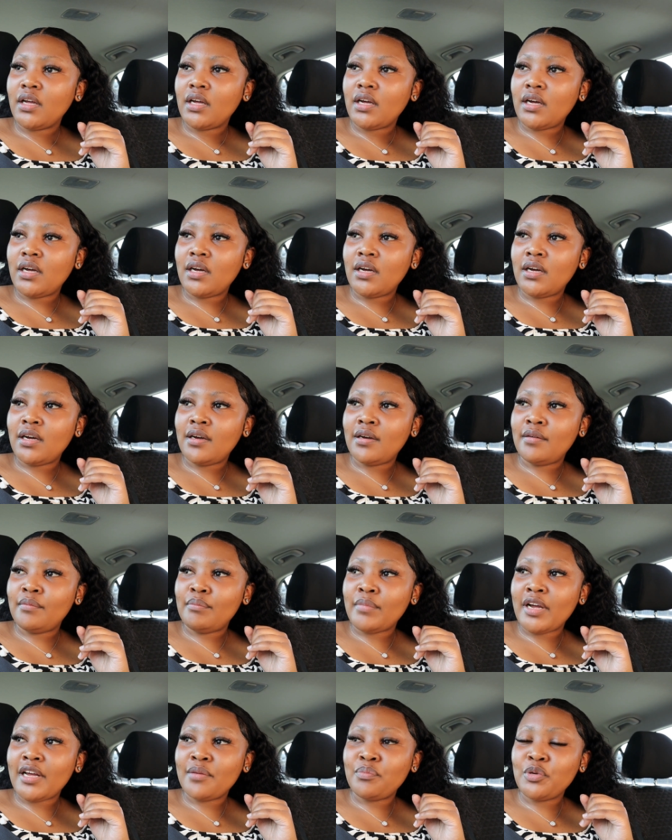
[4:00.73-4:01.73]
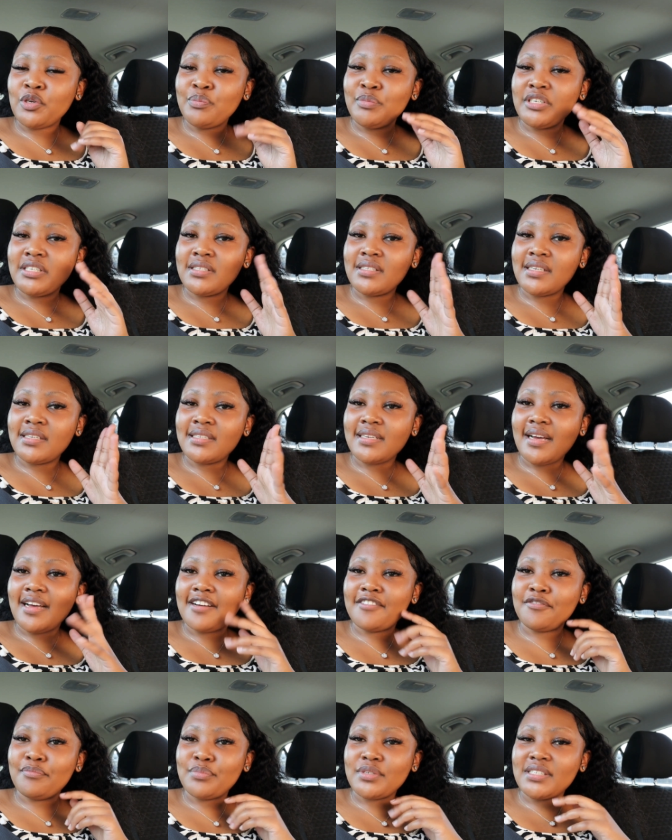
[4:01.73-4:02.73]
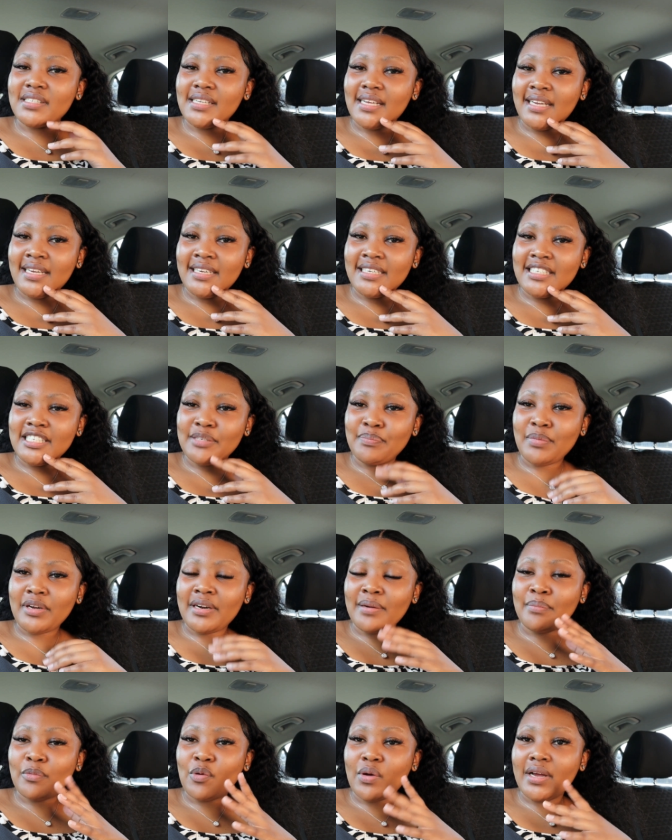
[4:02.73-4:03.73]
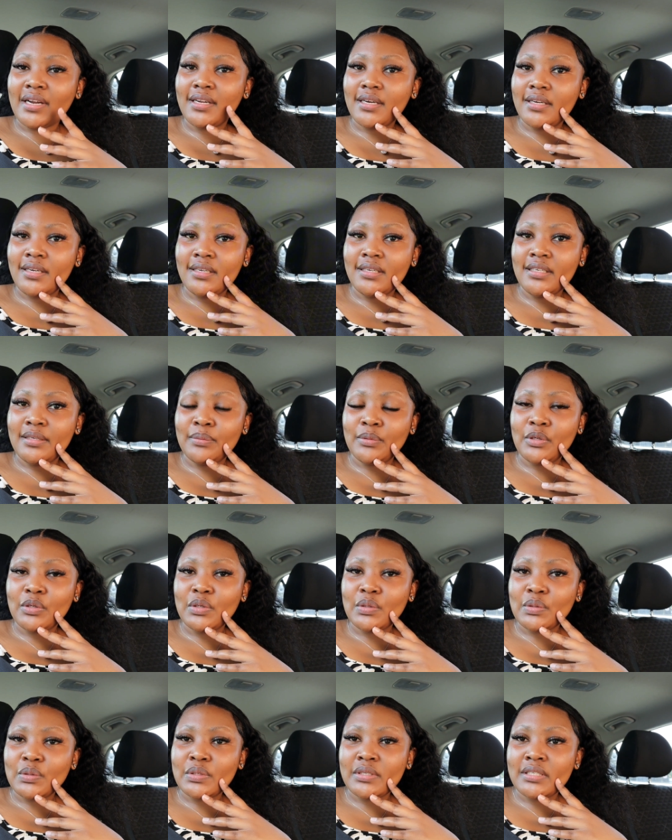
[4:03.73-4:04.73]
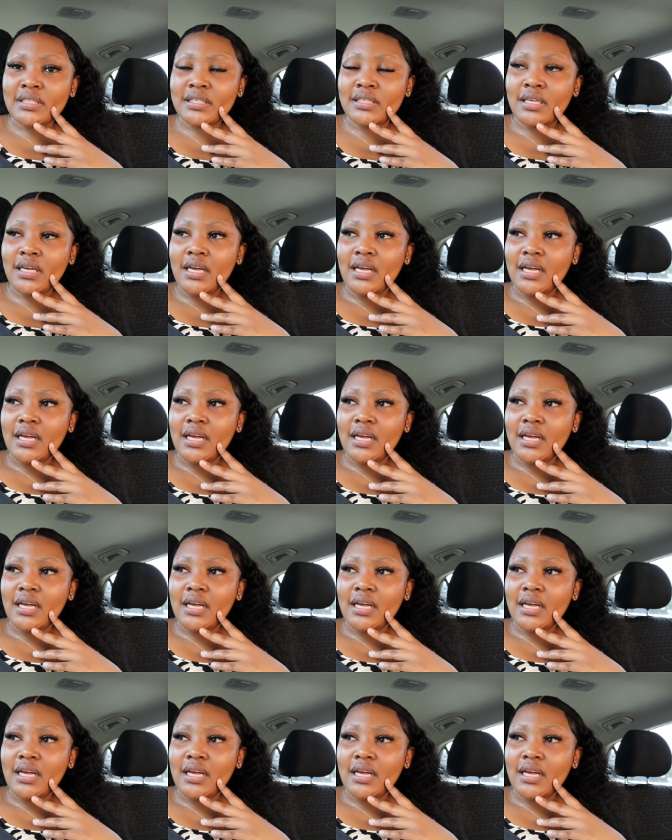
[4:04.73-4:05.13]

My appointment is at 8:30, but I'm quite early because